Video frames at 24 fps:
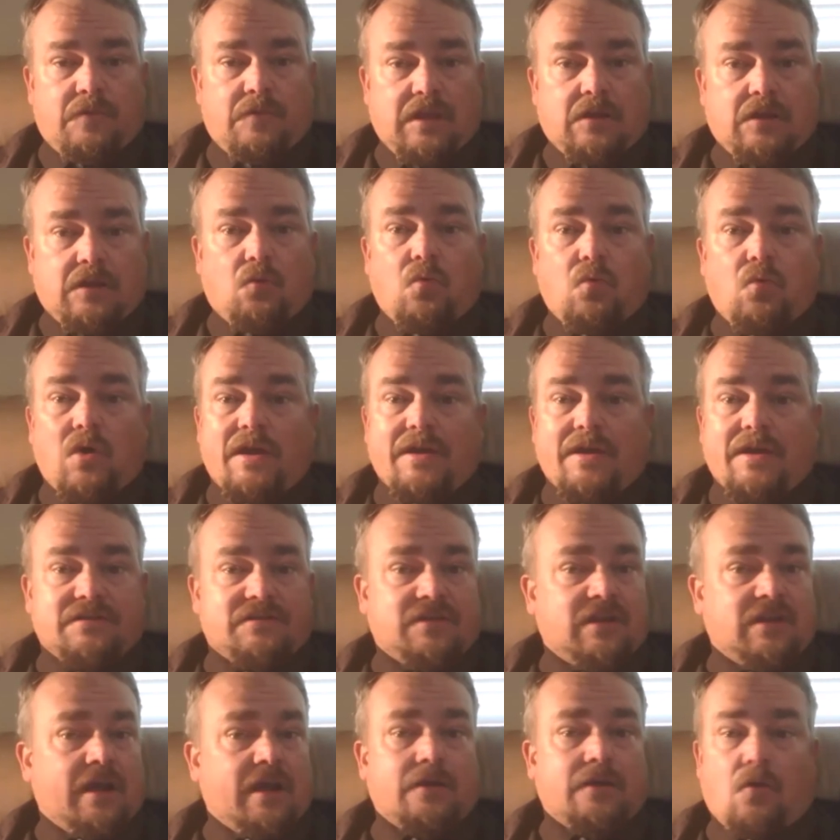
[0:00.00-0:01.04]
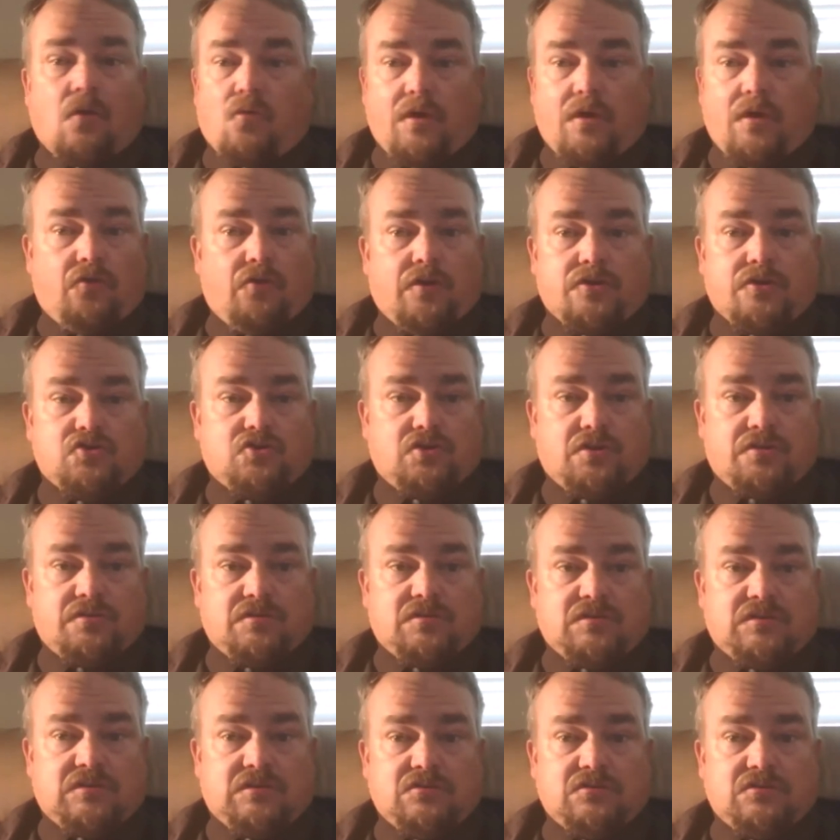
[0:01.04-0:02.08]
In ways that I don't think
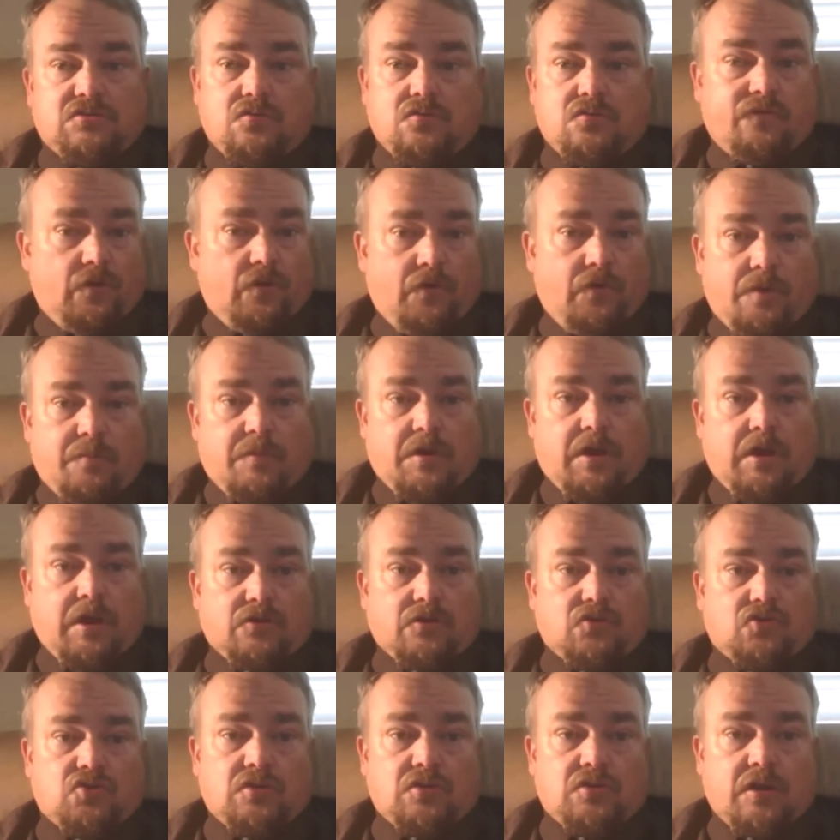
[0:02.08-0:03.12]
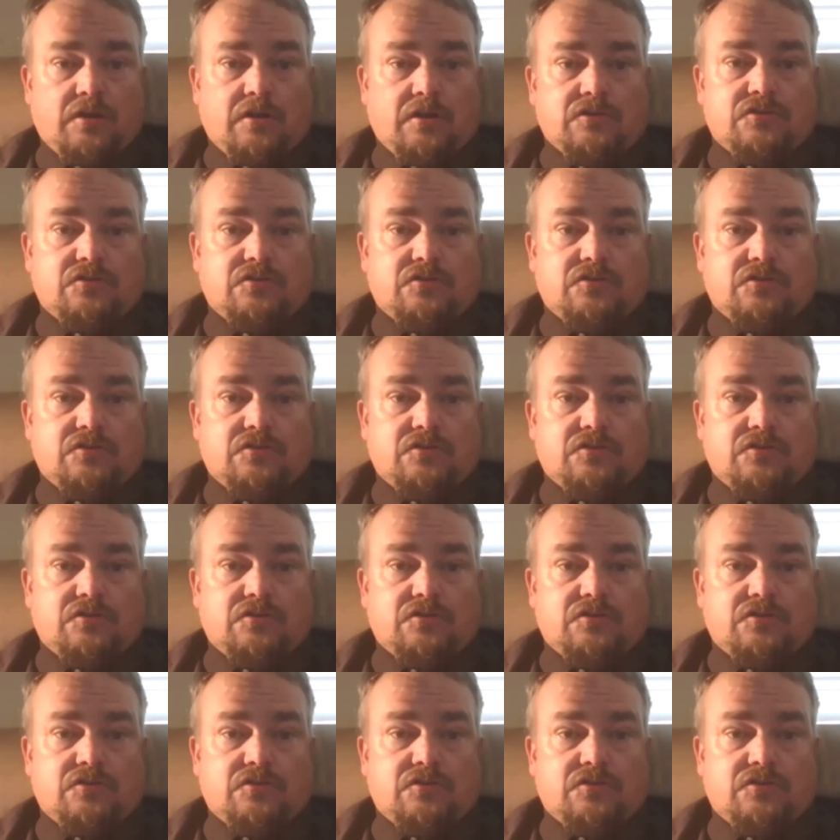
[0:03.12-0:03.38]
Christians do very much.